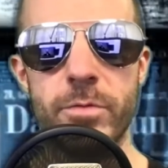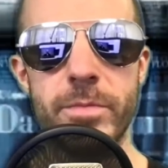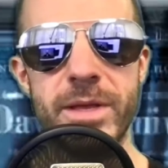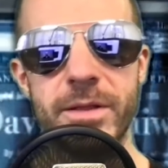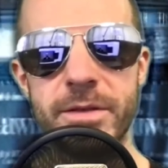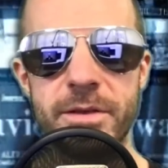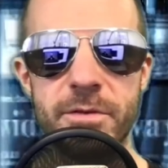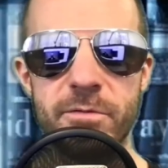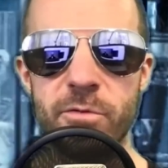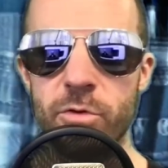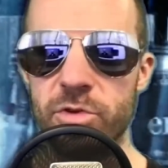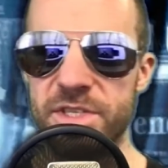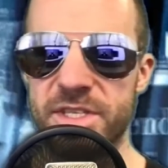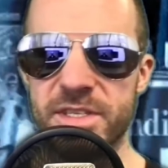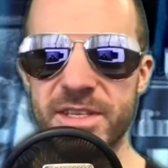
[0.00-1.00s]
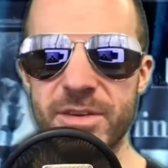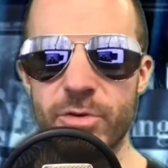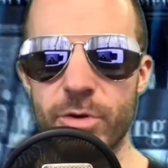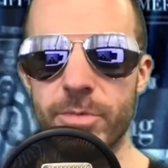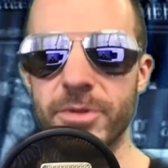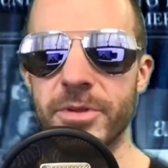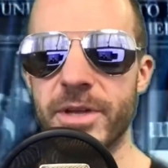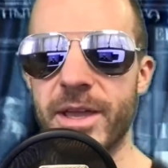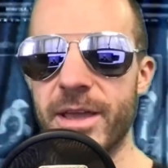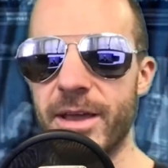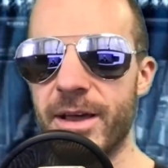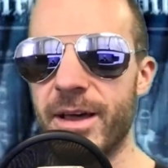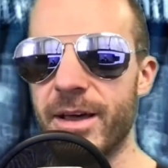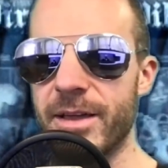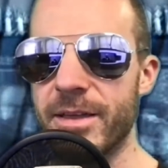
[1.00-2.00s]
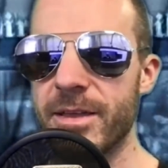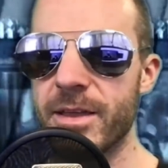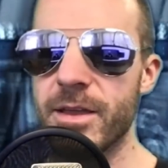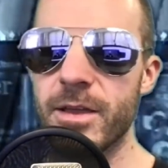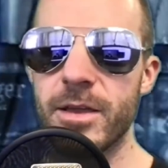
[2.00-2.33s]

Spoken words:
million for steerable AI,